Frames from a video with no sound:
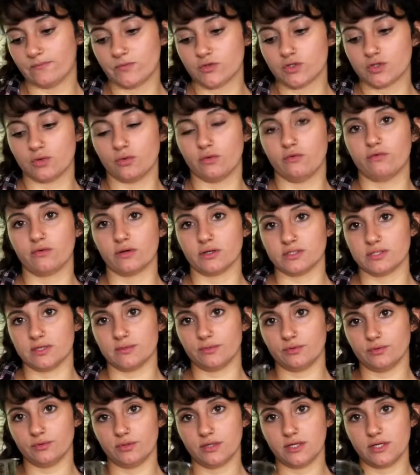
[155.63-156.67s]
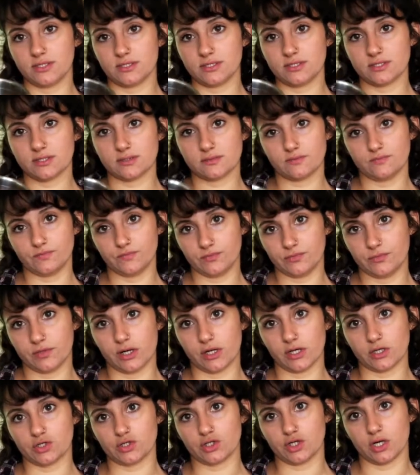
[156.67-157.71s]
So for example, this
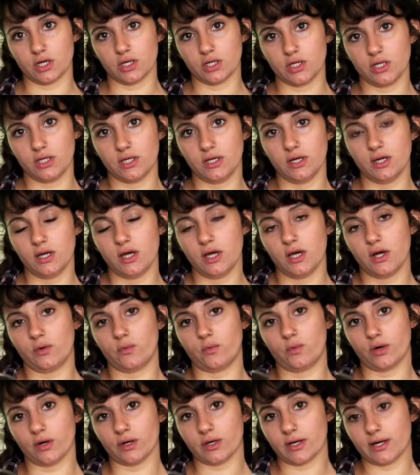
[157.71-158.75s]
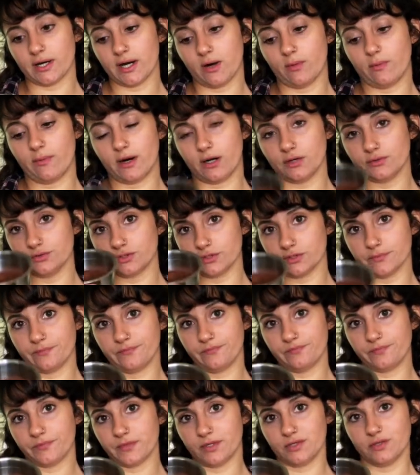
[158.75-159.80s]
dark chocolate, raw cacao powder,
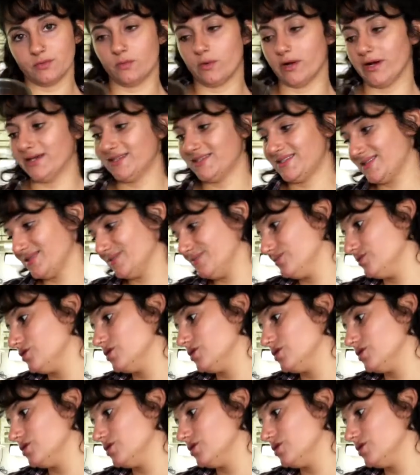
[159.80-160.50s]
wet.